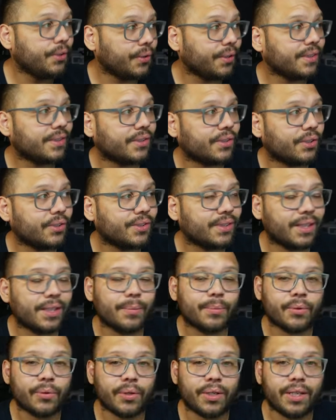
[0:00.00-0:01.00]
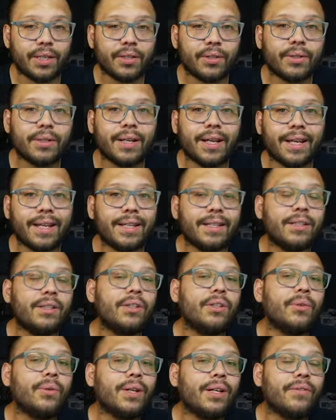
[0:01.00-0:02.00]
You can search that up through here and
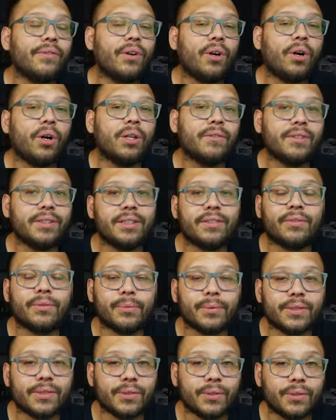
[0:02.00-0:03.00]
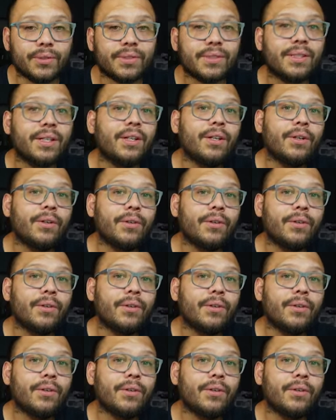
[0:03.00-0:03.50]
you'll have all of the different results